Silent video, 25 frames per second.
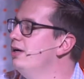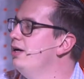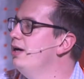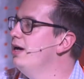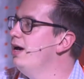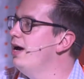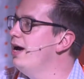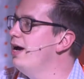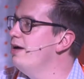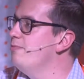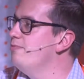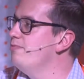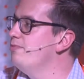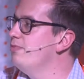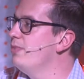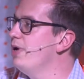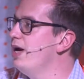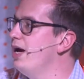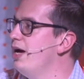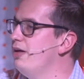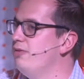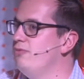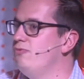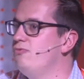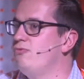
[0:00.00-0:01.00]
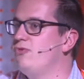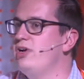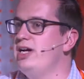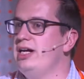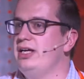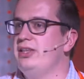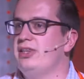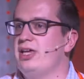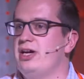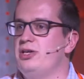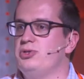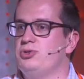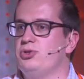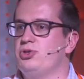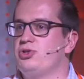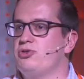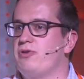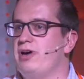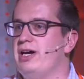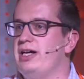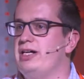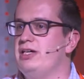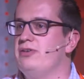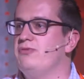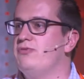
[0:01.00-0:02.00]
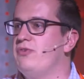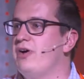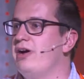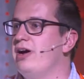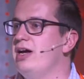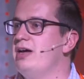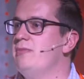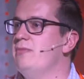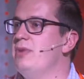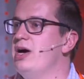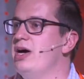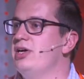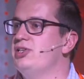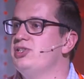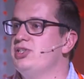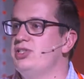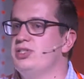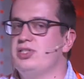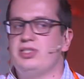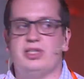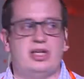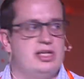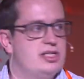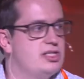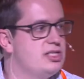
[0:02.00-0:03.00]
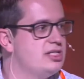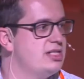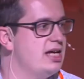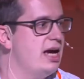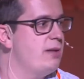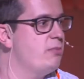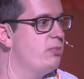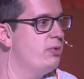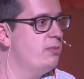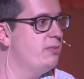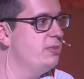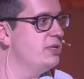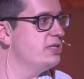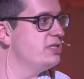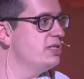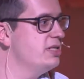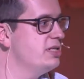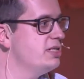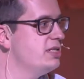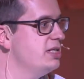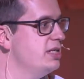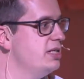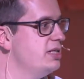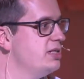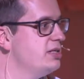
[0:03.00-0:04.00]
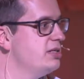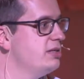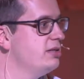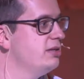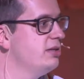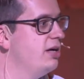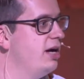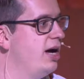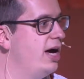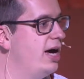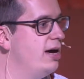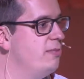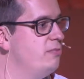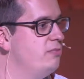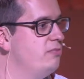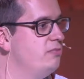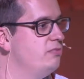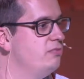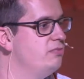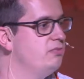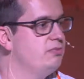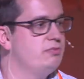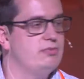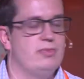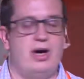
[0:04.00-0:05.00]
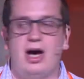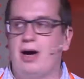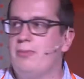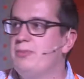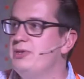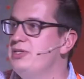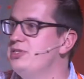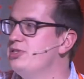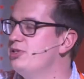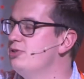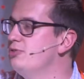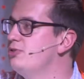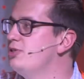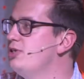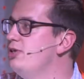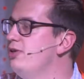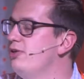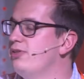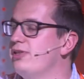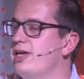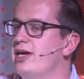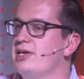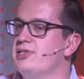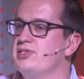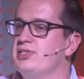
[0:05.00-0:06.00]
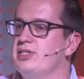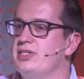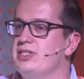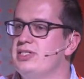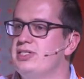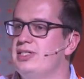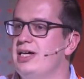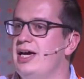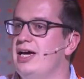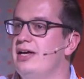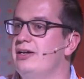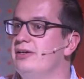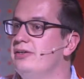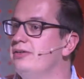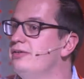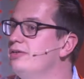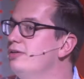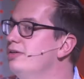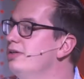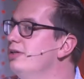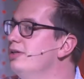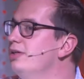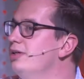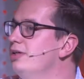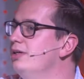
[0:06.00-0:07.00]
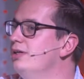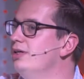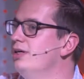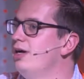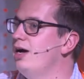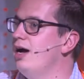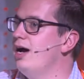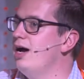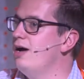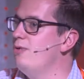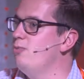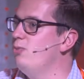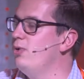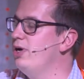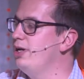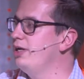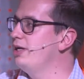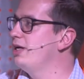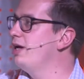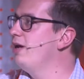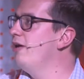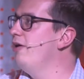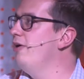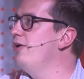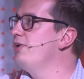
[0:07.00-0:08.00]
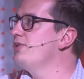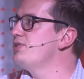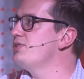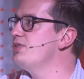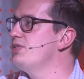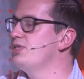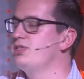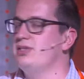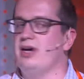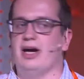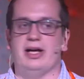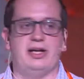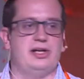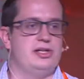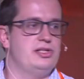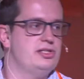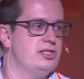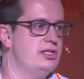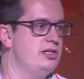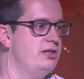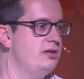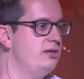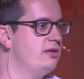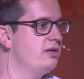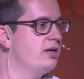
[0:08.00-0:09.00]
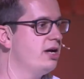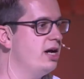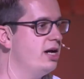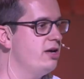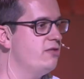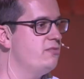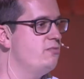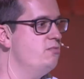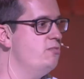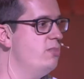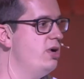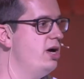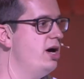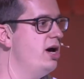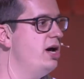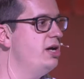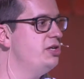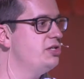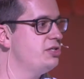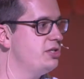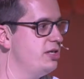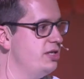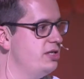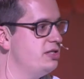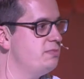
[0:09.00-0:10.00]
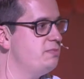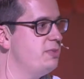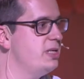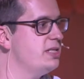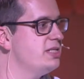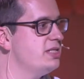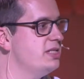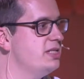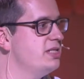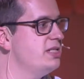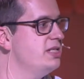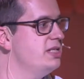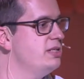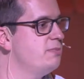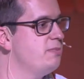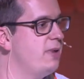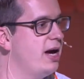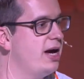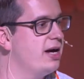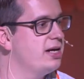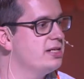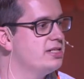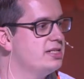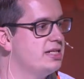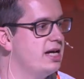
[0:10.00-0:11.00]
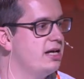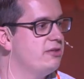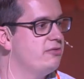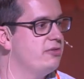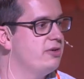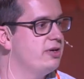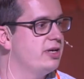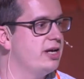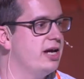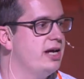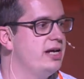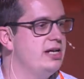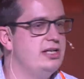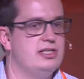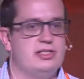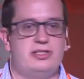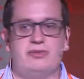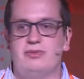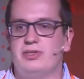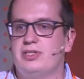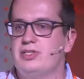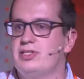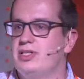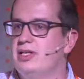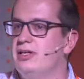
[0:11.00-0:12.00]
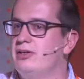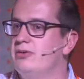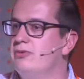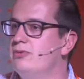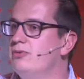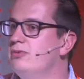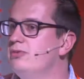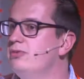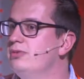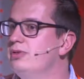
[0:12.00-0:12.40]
And really, those were traded very much as separate businesses up until 2010, when Clark's decided to kind of merge those businesses back together again into a single